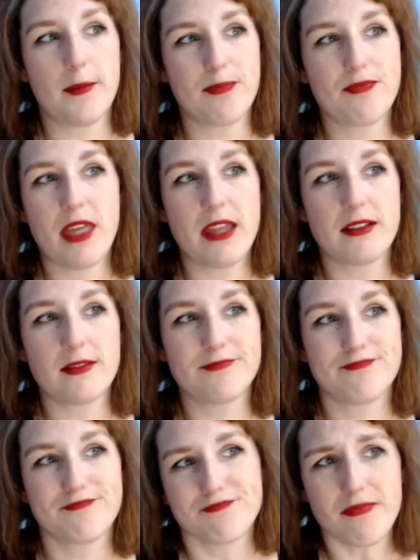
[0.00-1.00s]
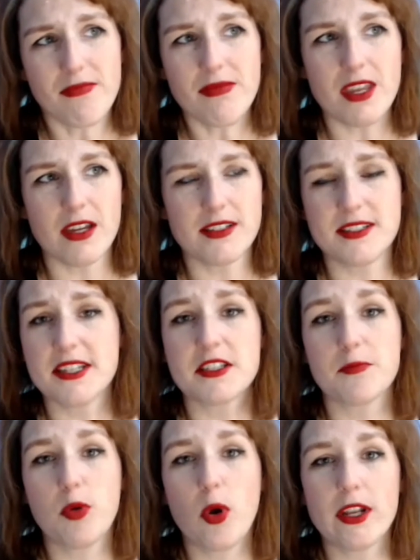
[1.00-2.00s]
that it's
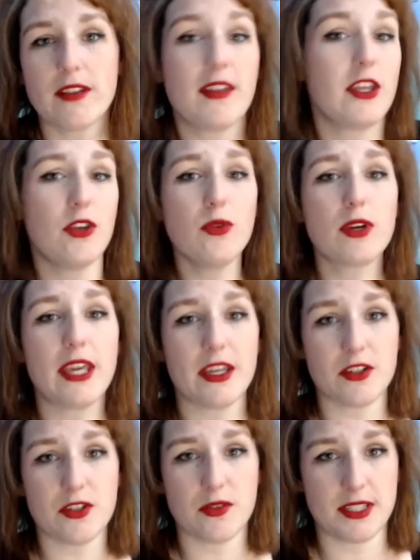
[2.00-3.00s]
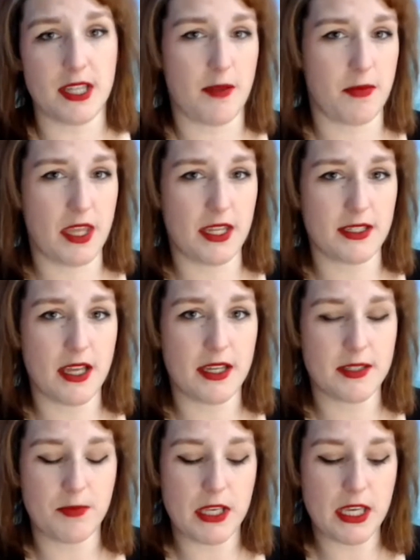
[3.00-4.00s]
disappointing that you can't do the same thing as us,
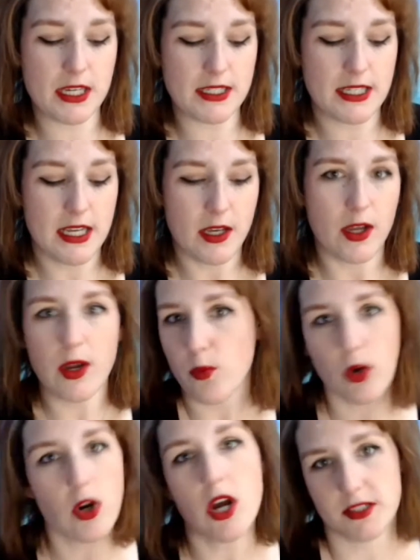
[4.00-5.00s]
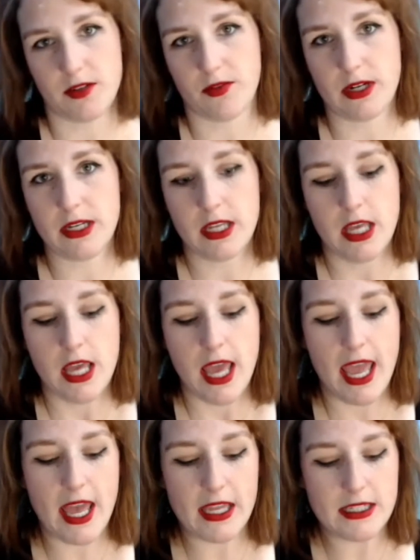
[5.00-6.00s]
because we're all different.
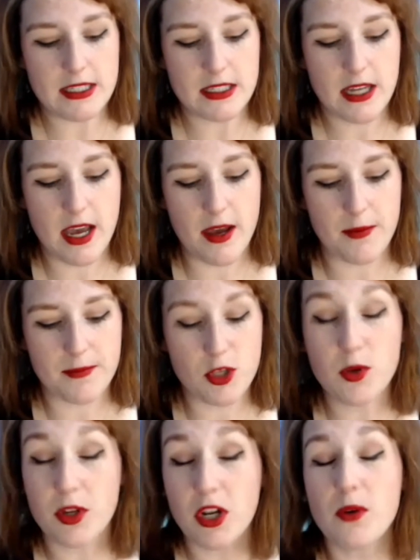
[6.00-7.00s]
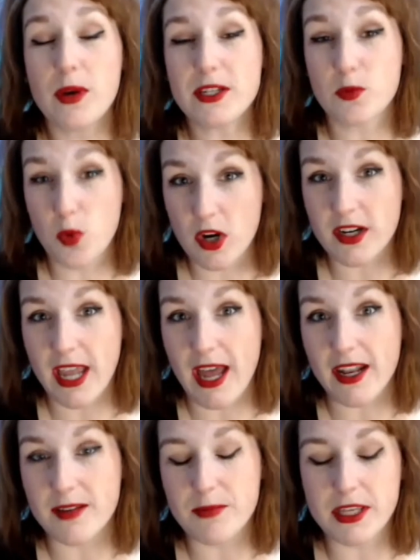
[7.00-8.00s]
And you can always work
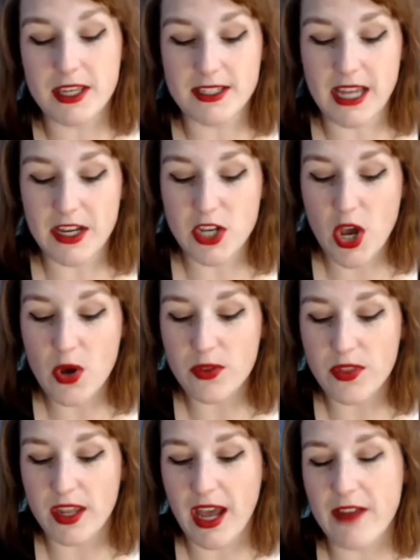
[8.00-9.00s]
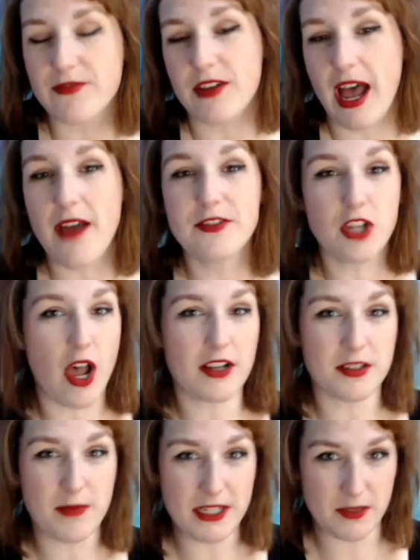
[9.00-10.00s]
at it, because I know that I've
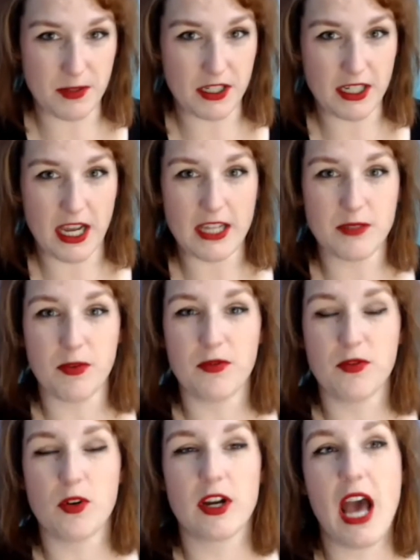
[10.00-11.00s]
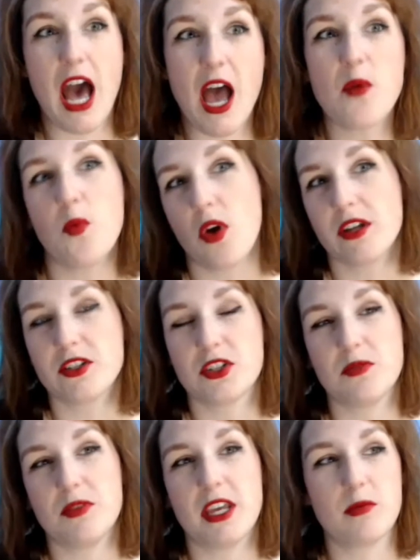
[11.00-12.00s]
talked to my spirit guides before, and I want
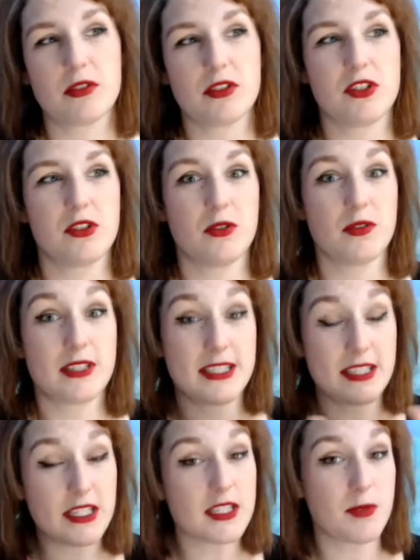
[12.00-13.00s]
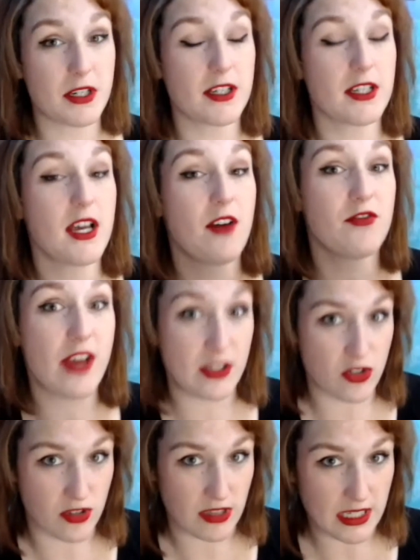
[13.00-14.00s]
to be able to see spirit
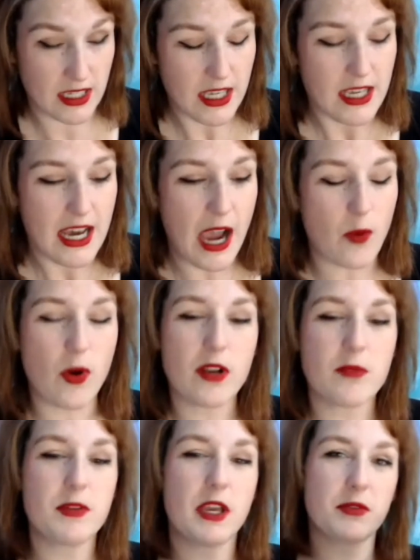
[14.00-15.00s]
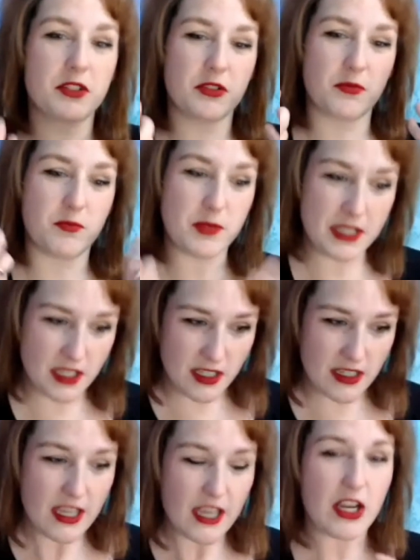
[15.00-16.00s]
eventually. I want to be able to
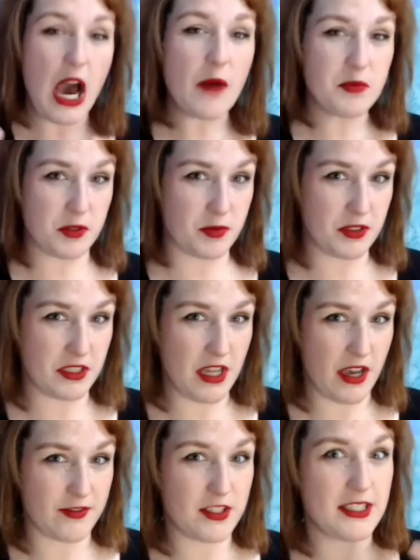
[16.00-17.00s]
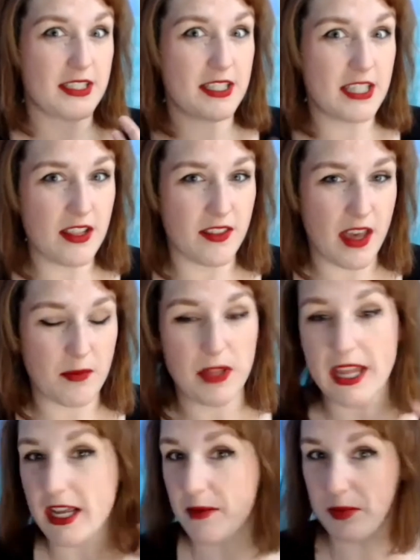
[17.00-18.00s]
be comfortable enough to see them
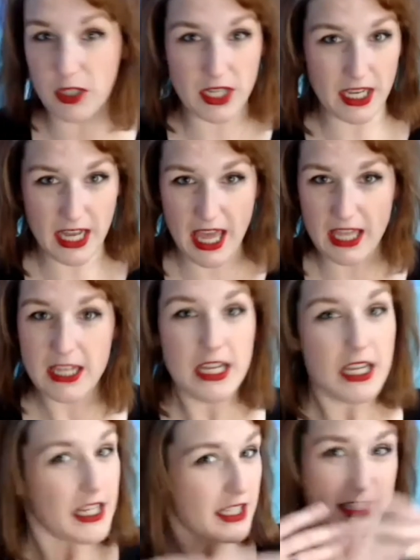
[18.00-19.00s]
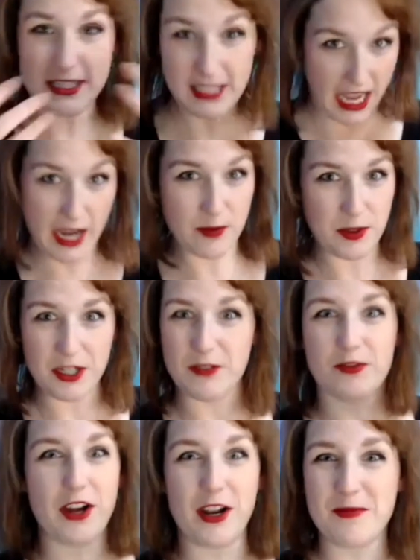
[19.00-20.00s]
like I'm looking at this camera
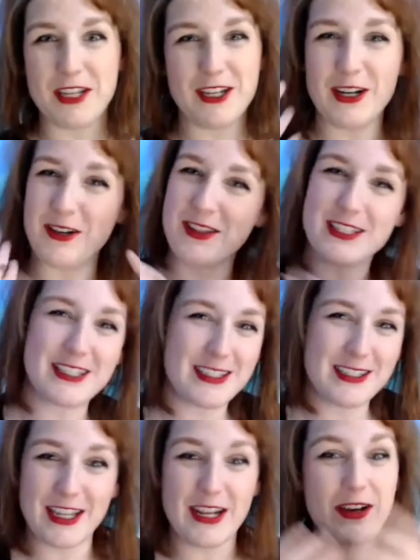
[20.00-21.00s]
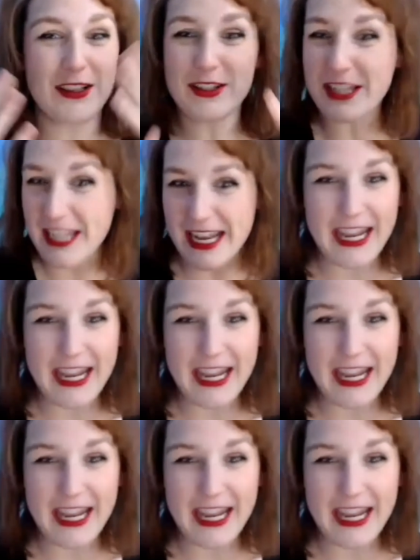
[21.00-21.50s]
in front of me, and looking at